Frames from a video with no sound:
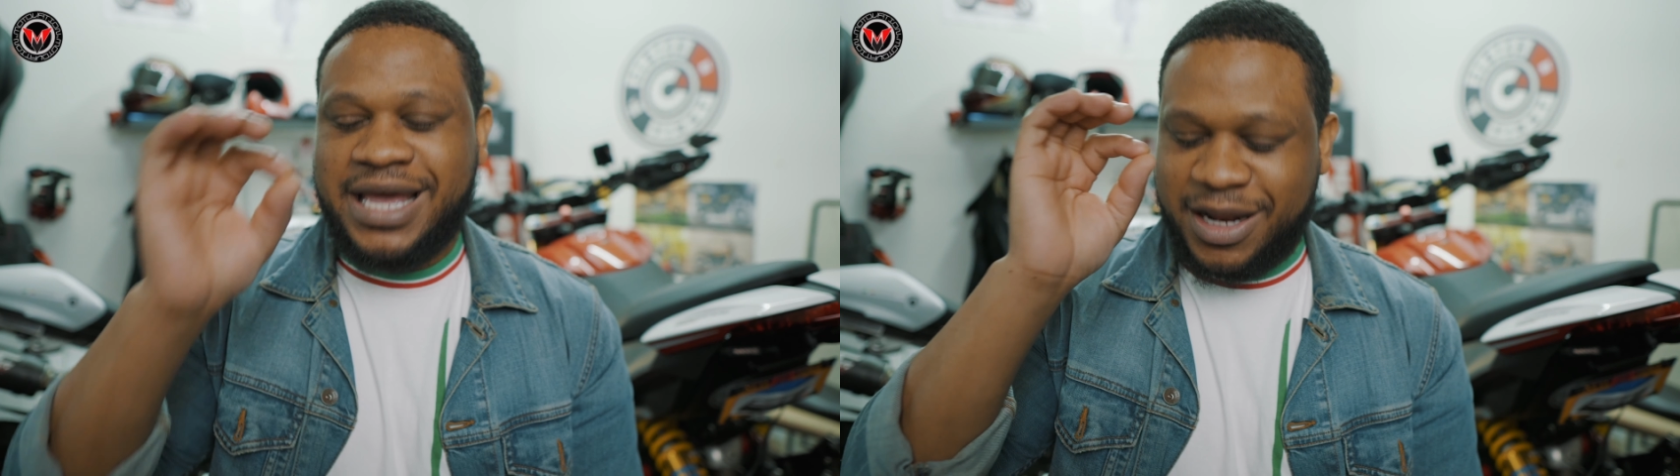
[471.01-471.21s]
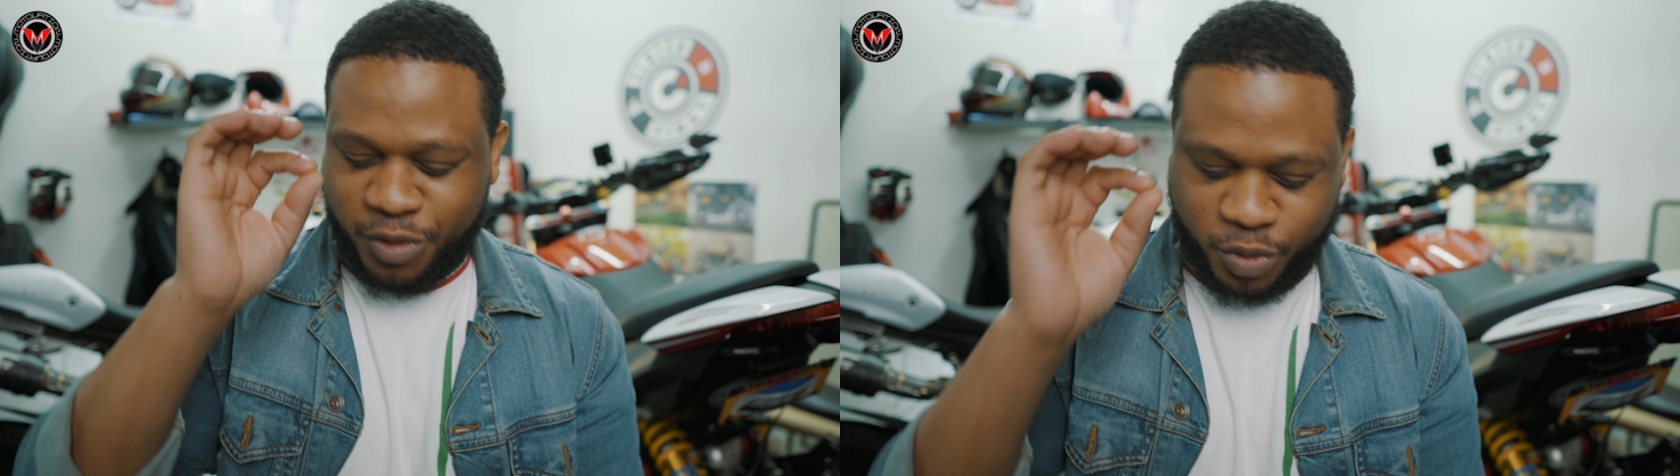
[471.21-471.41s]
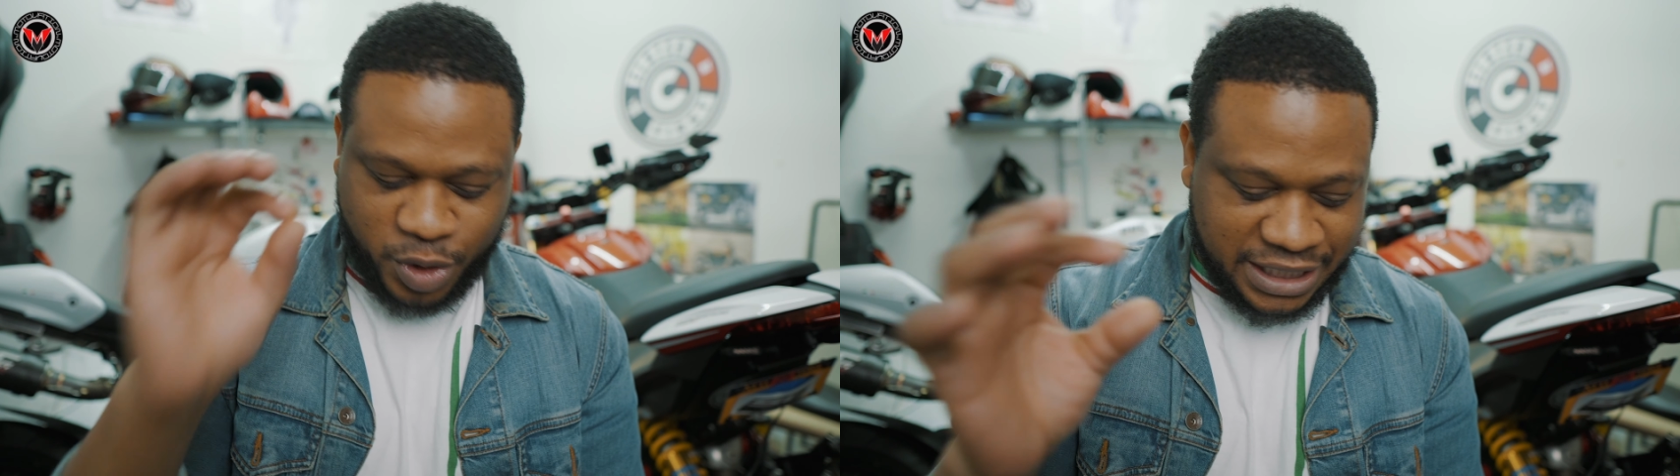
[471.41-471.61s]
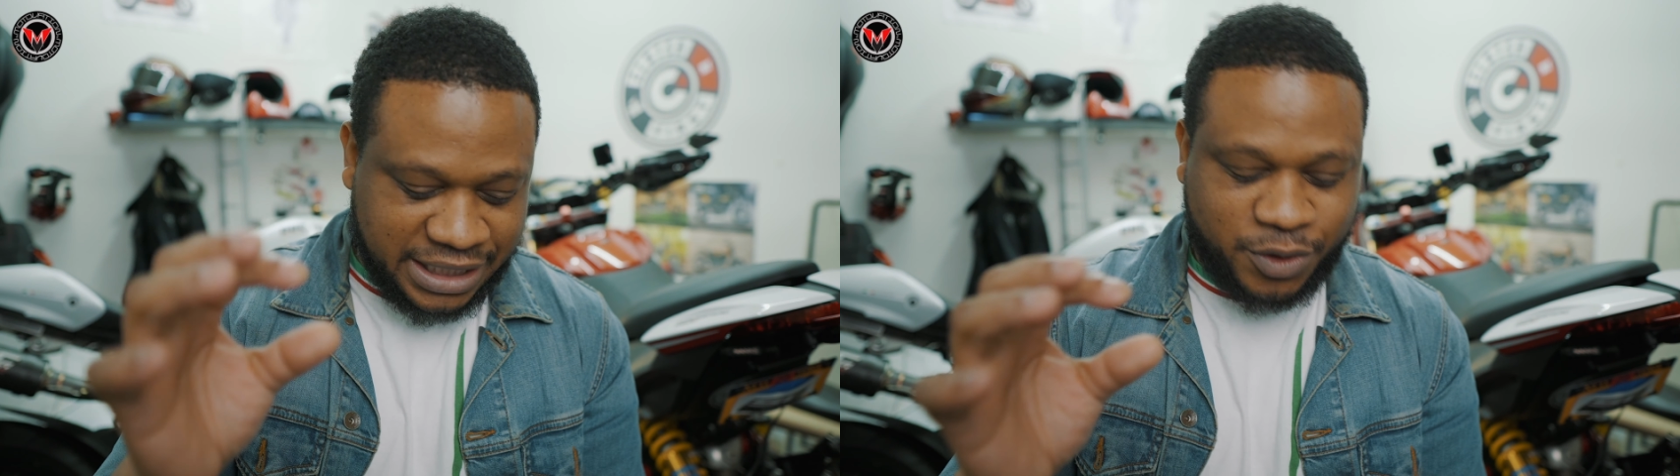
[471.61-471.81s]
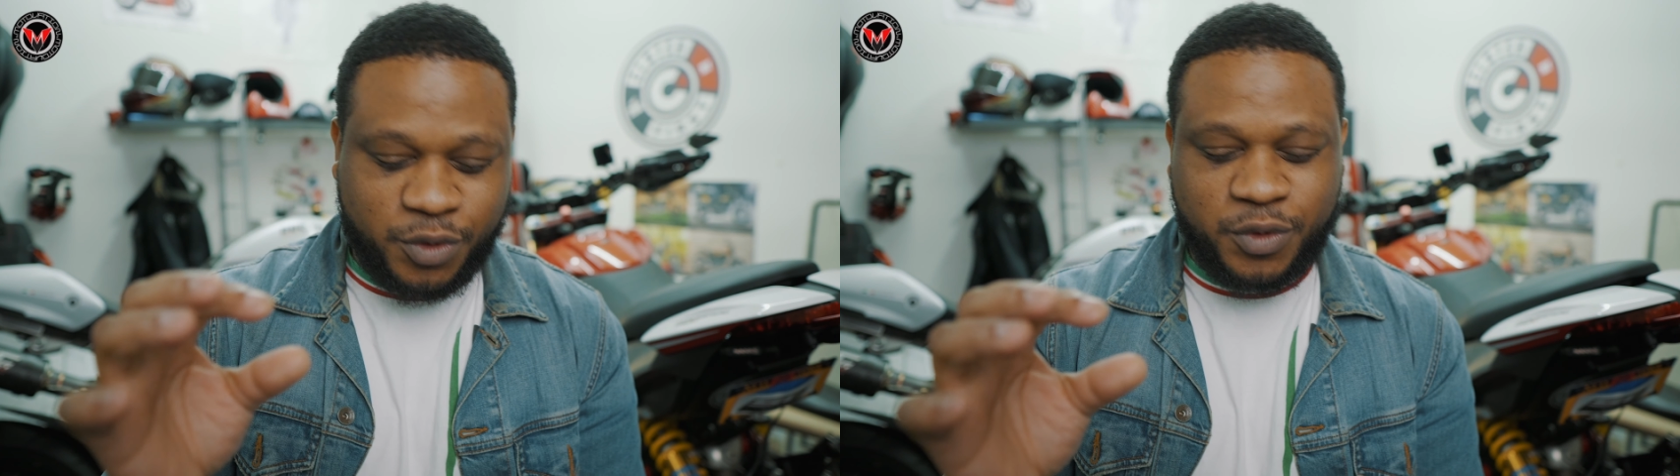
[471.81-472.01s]
and
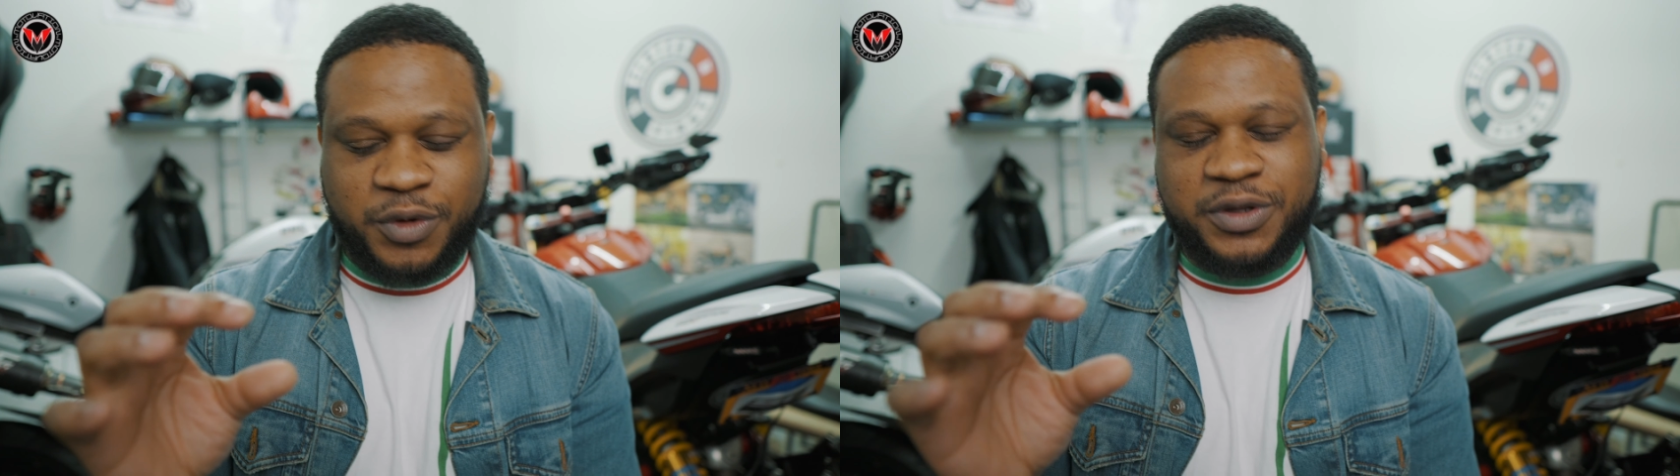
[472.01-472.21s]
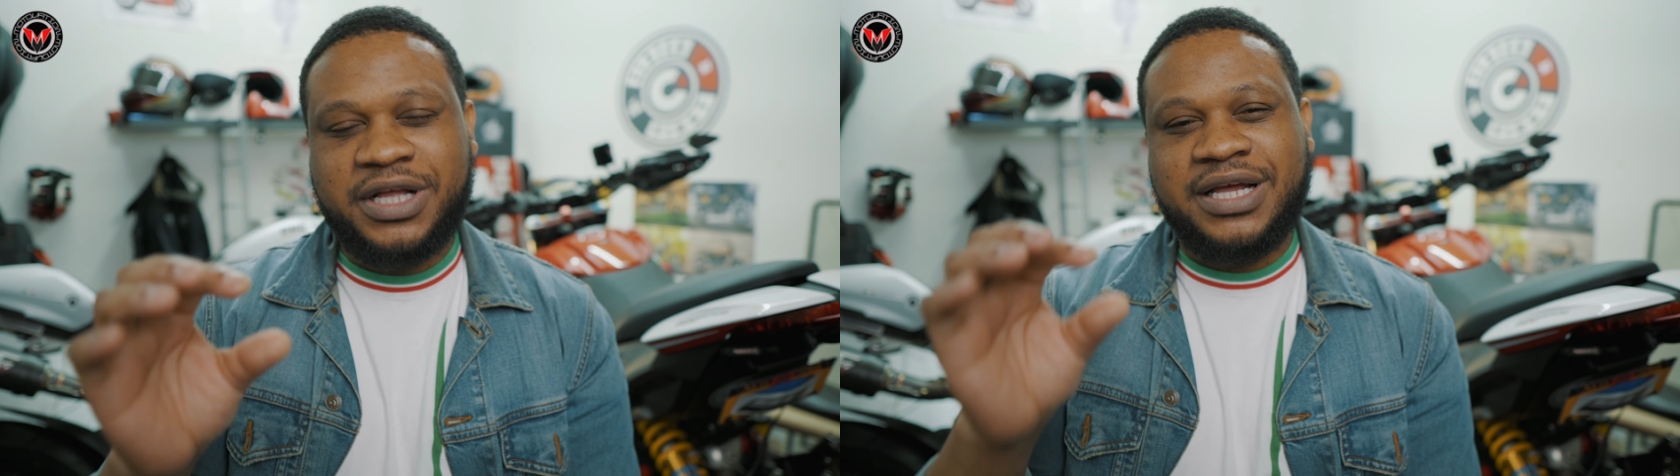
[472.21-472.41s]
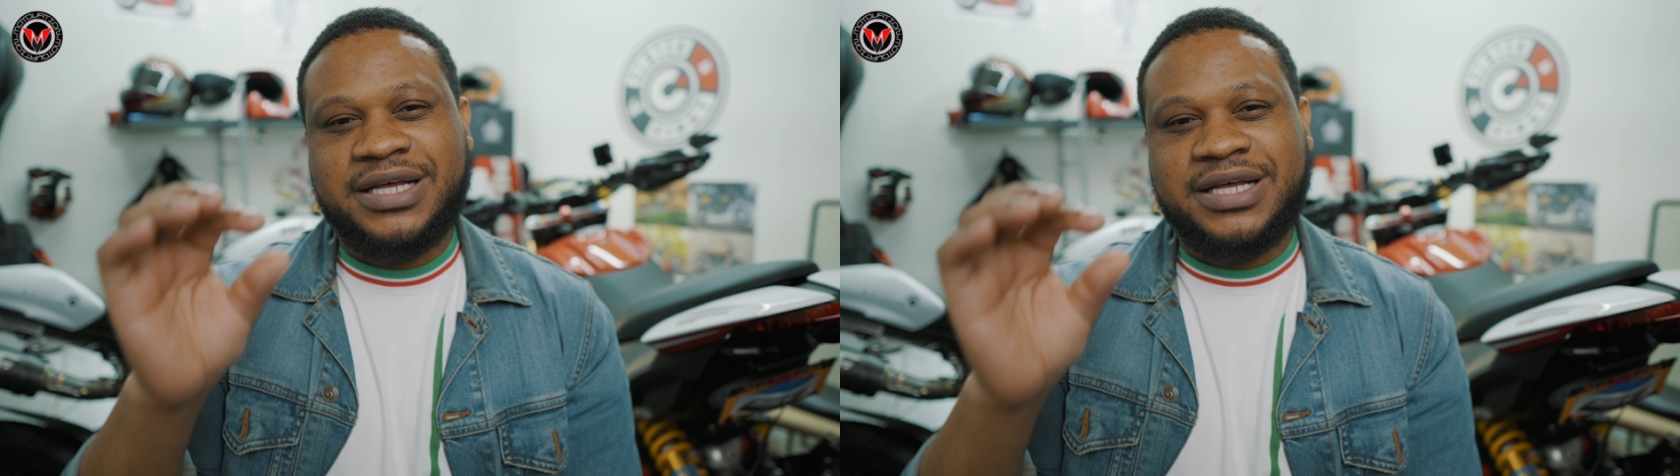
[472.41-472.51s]
really cool.